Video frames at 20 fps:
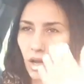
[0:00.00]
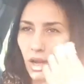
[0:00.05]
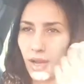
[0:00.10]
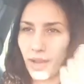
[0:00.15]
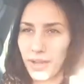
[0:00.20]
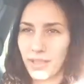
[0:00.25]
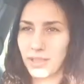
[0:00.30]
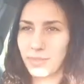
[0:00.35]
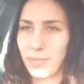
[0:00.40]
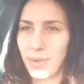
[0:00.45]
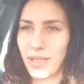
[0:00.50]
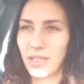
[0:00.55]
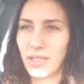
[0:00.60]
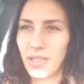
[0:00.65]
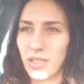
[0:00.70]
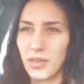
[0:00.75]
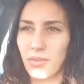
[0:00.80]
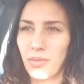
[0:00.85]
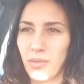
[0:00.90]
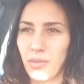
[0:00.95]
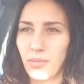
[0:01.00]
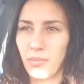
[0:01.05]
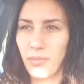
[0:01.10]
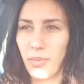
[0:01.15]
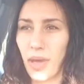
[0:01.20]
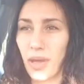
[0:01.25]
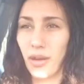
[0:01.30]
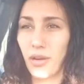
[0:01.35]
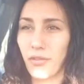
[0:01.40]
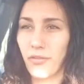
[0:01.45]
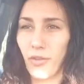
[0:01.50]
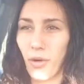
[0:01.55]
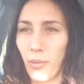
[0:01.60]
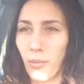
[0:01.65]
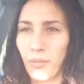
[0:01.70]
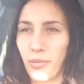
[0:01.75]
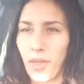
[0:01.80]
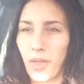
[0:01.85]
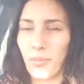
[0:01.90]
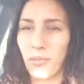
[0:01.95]
I expected better
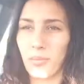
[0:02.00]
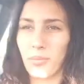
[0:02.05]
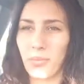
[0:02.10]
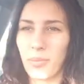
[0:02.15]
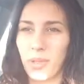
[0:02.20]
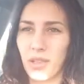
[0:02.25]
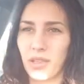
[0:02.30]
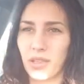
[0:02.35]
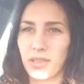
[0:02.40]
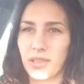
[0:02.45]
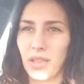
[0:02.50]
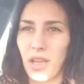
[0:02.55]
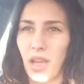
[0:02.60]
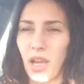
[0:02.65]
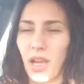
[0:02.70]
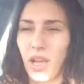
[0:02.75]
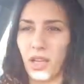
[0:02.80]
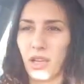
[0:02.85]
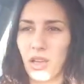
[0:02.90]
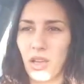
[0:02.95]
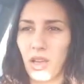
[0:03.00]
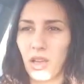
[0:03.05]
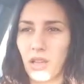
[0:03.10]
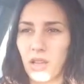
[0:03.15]
from them because I